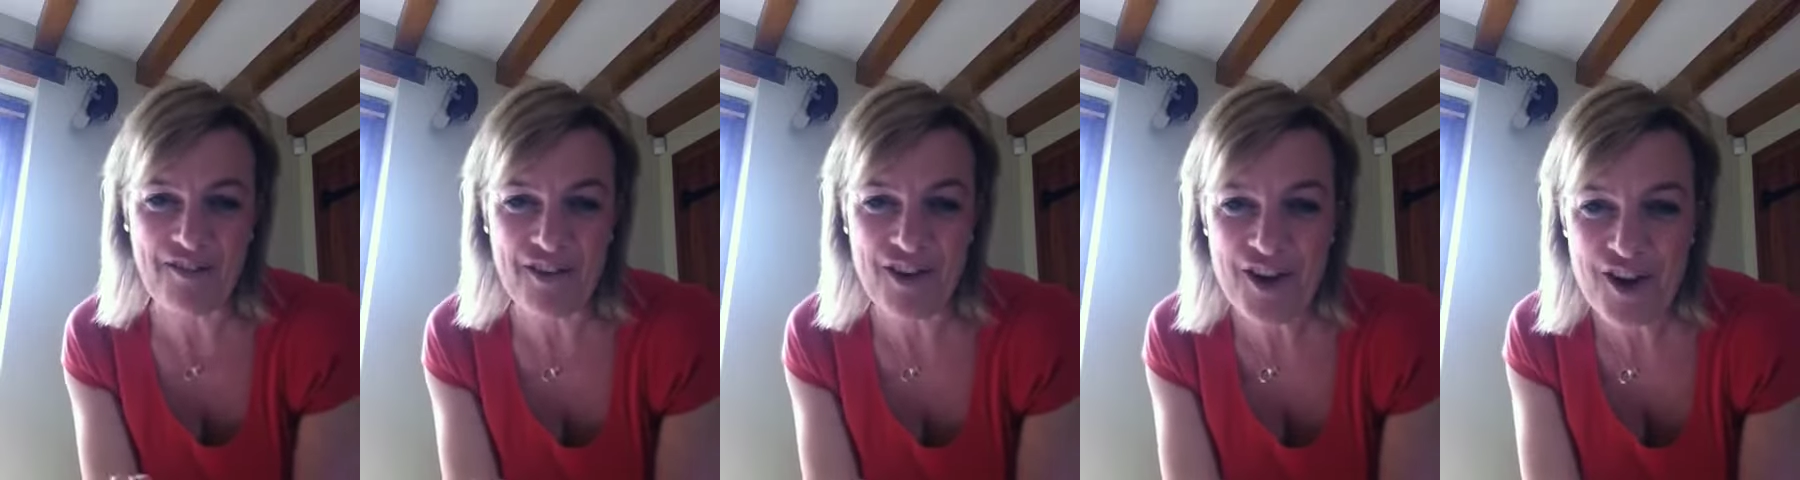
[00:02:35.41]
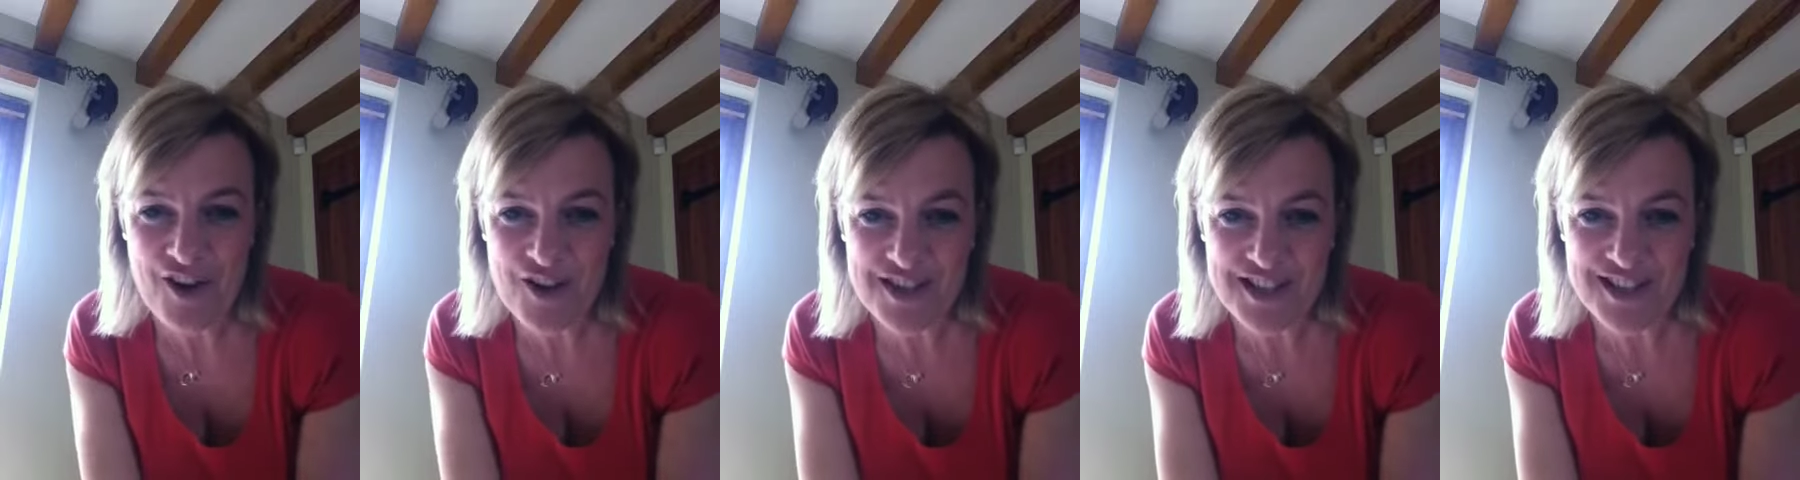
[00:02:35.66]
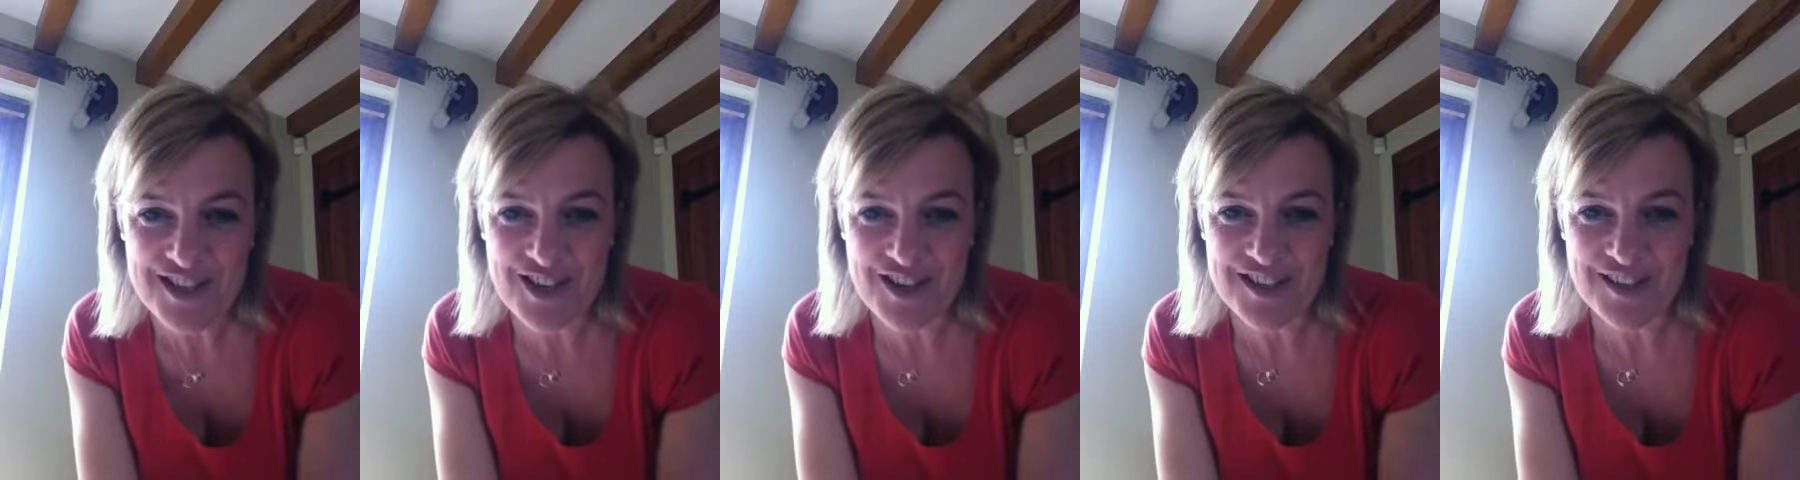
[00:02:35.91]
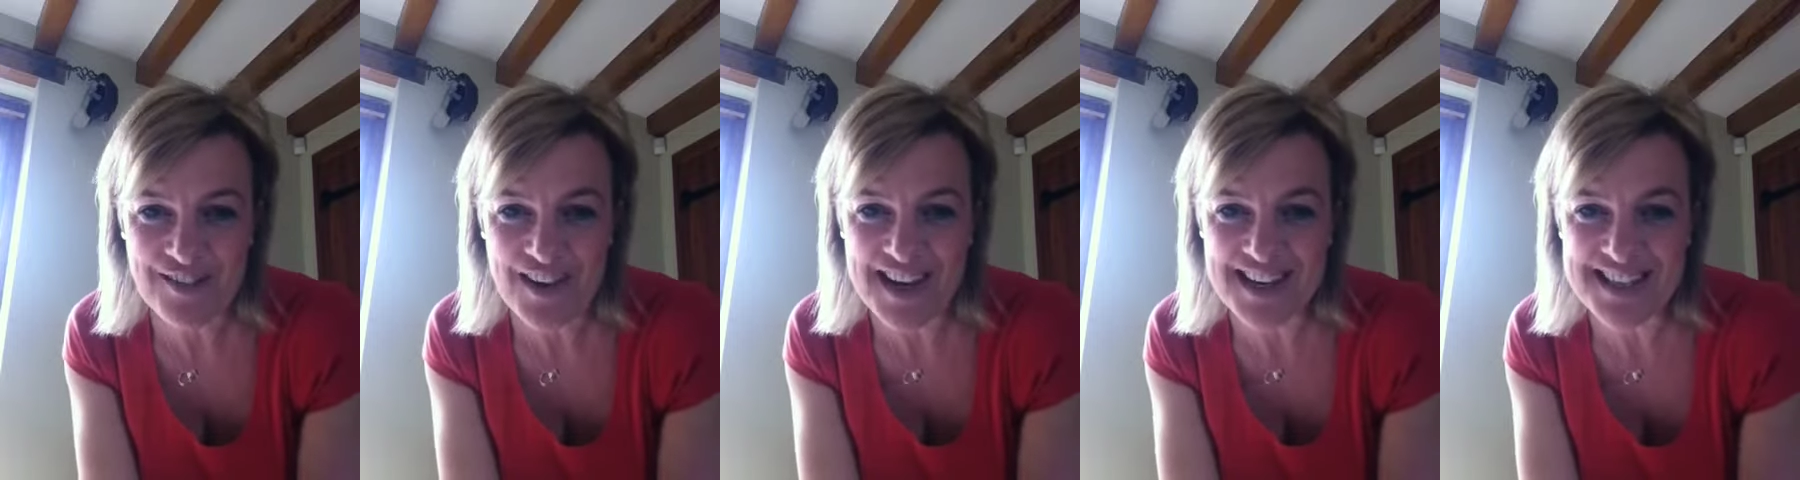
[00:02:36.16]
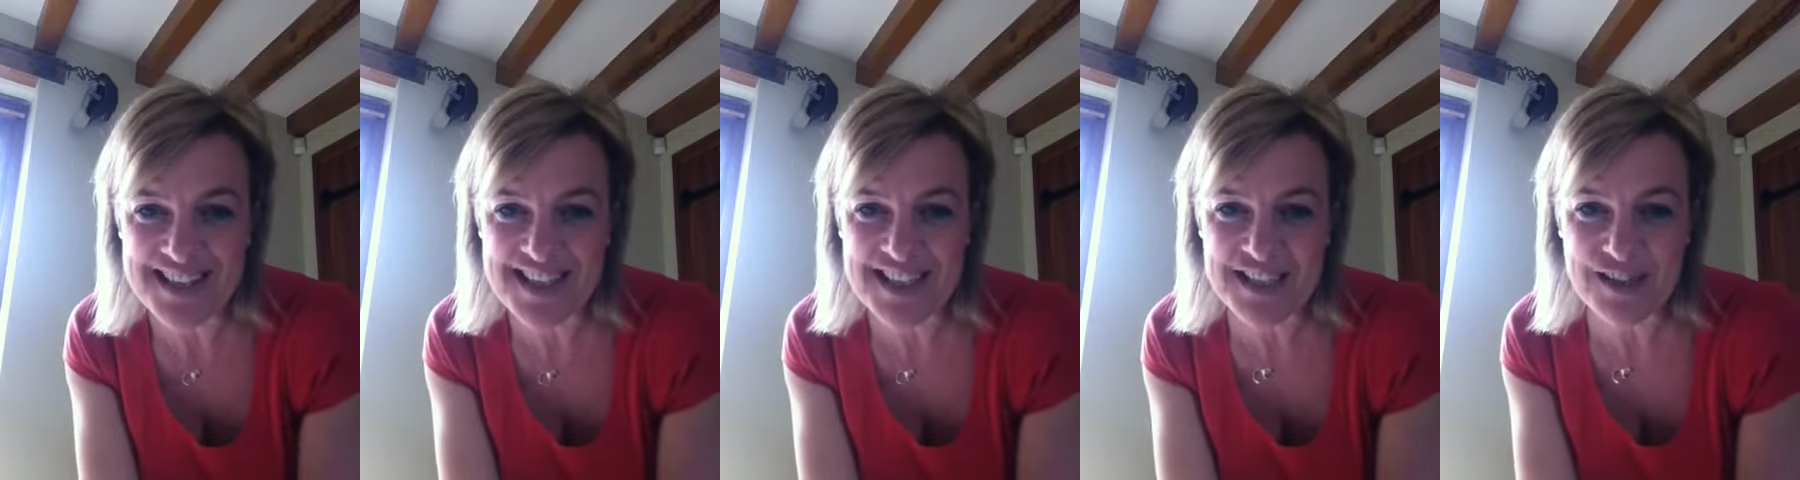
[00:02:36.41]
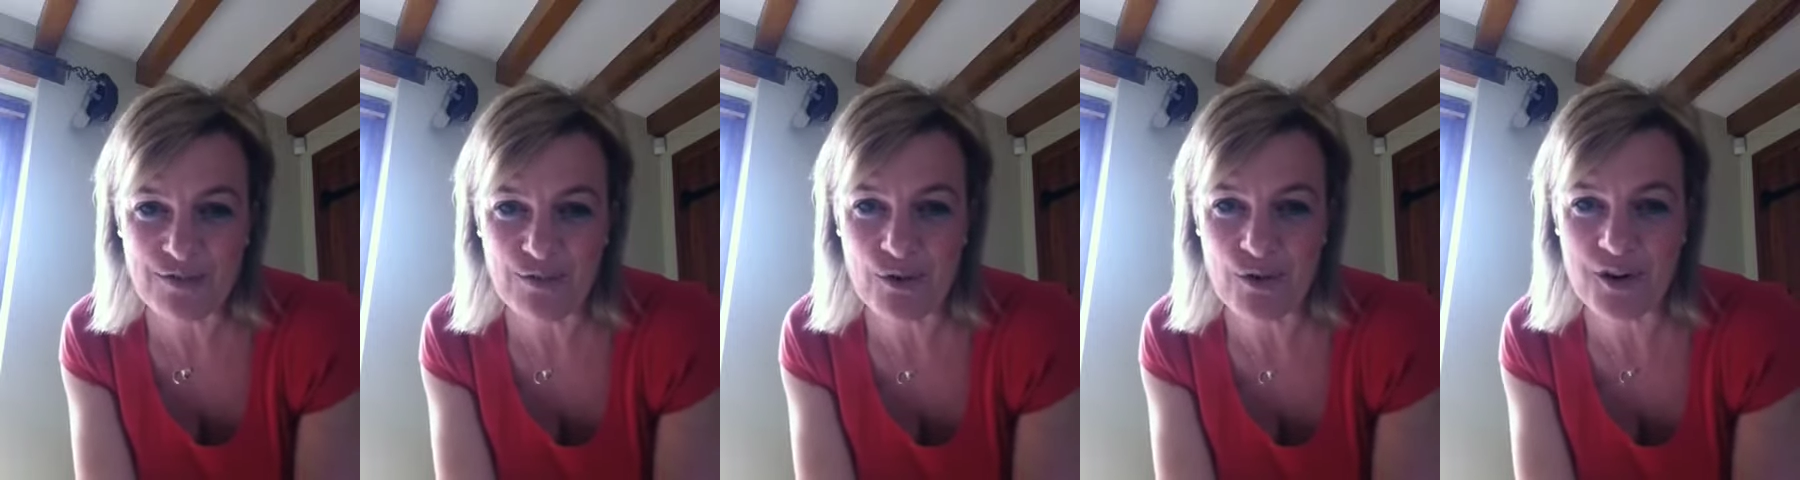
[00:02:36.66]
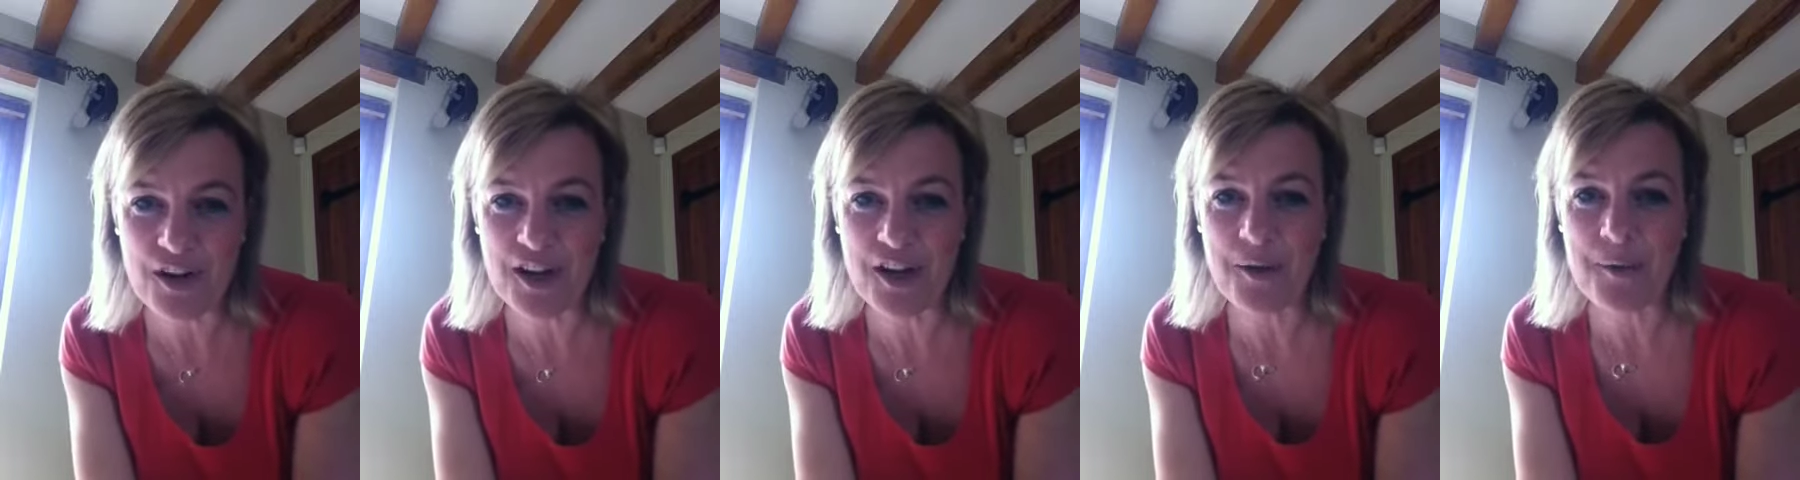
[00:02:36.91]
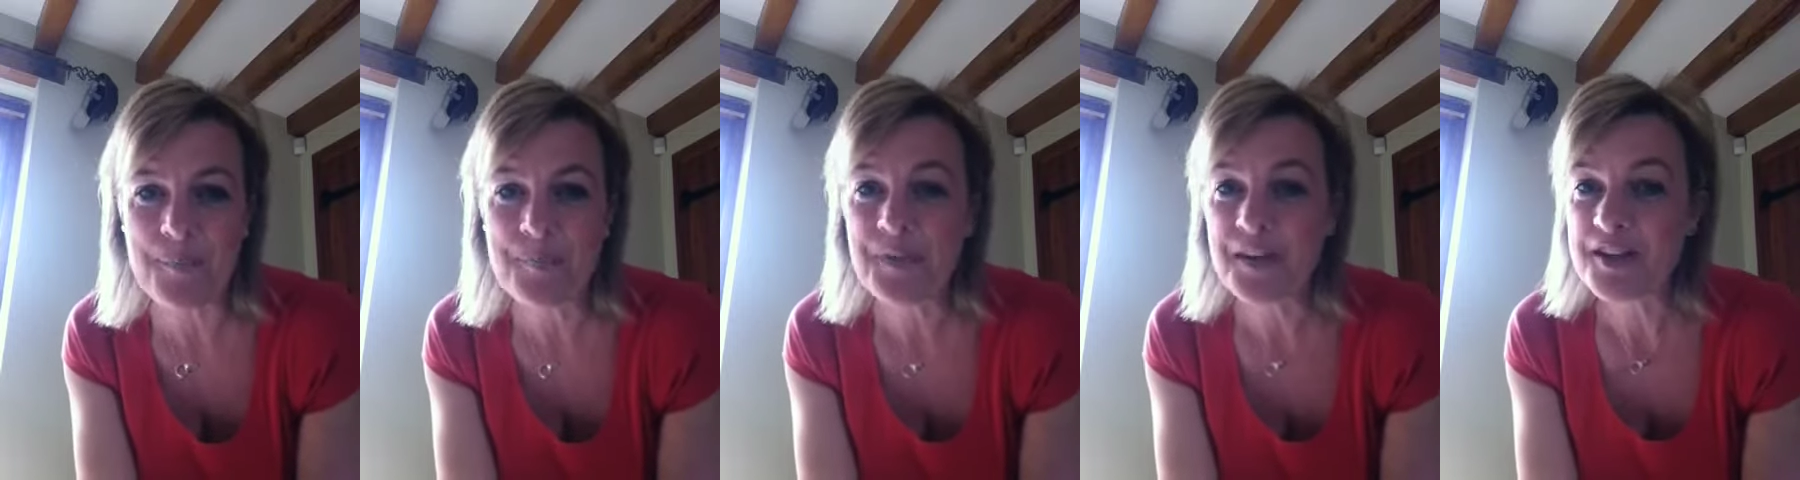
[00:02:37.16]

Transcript: lots and lots of ideas for you,